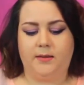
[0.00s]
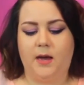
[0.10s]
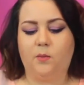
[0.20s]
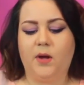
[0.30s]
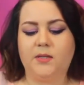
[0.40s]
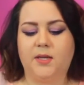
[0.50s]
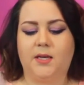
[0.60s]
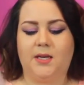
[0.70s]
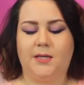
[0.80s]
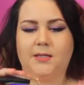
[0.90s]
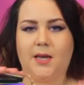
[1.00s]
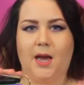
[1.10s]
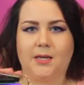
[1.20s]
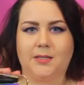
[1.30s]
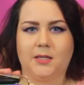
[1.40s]
That way it's like easy
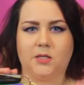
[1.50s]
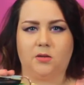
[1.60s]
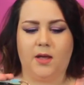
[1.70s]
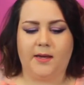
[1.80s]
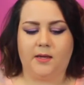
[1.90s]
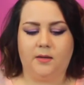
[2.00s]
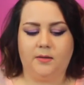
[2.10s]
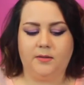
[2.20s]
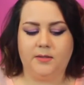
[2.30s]
access. So like